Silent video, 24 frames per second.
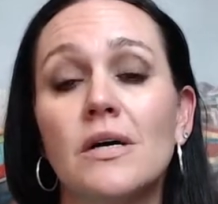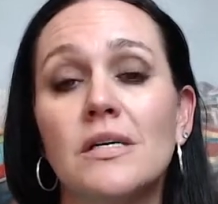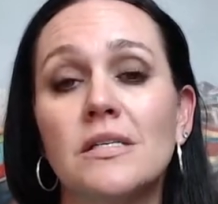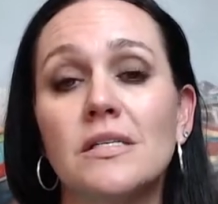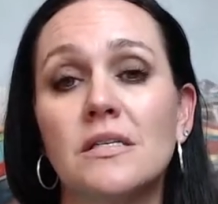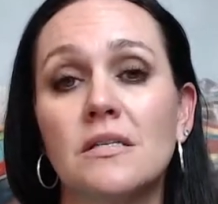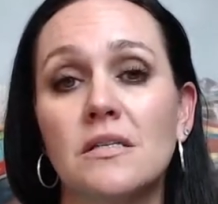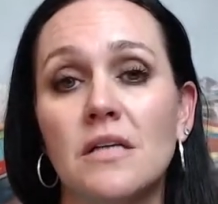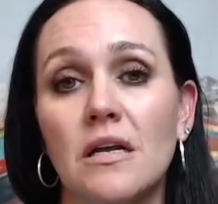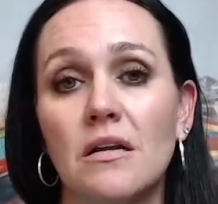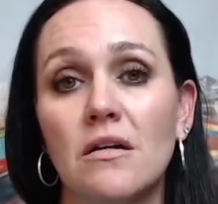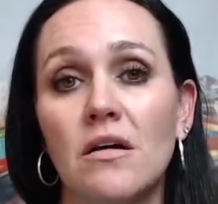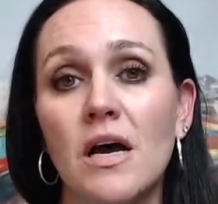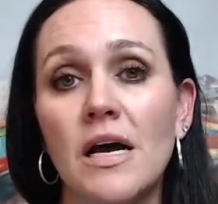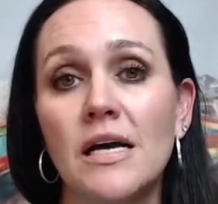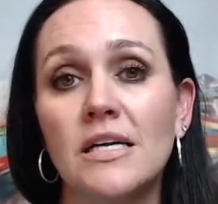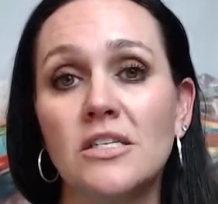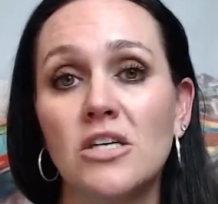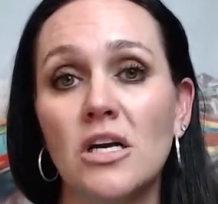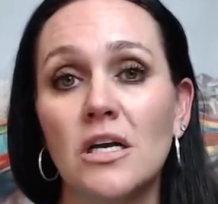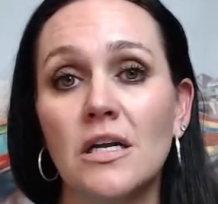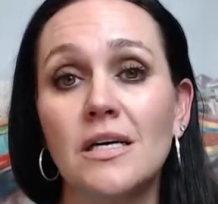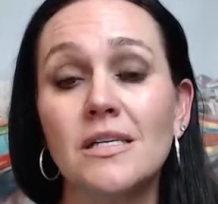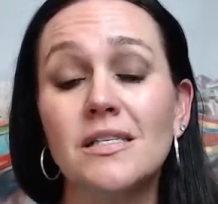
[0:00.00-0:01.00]
as a dental
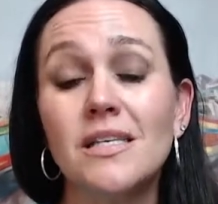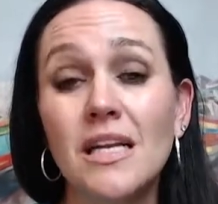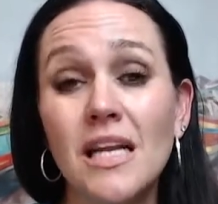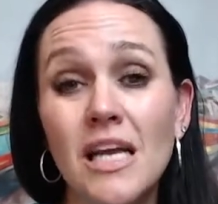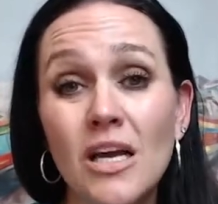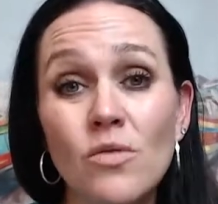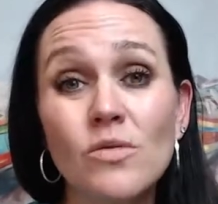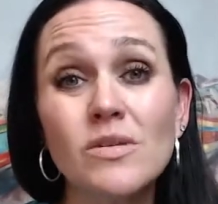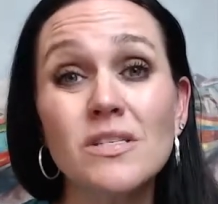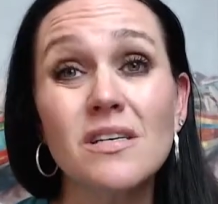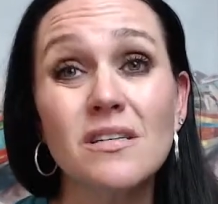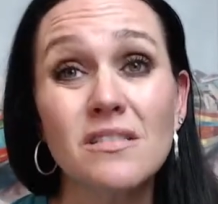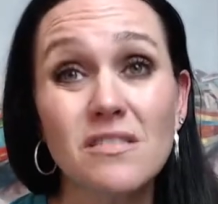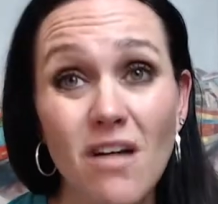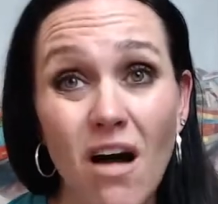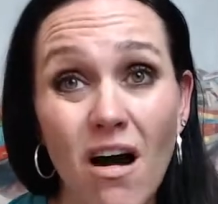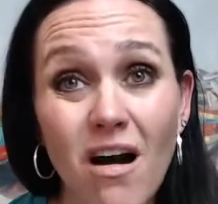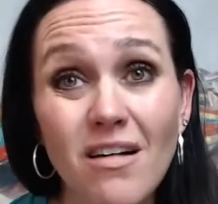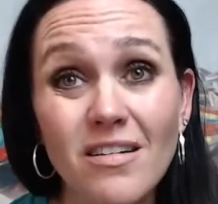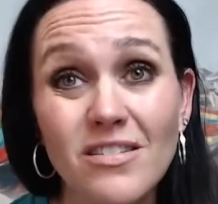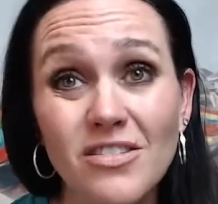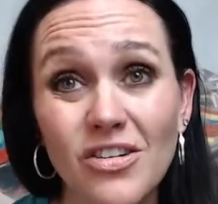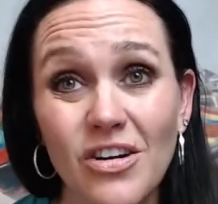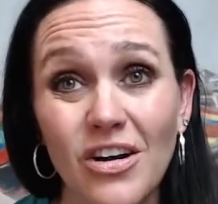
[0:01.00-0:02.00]
hygienist, and he was a
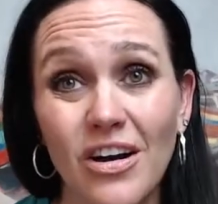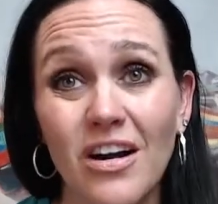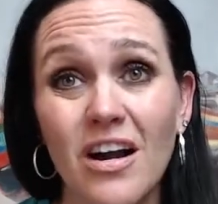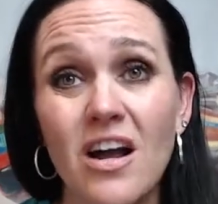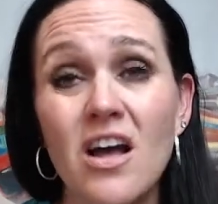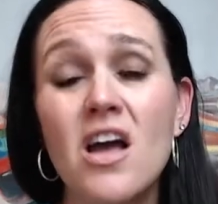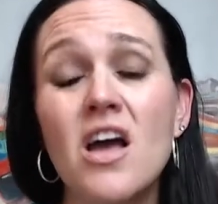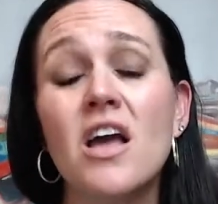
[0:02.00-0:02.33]
doctor.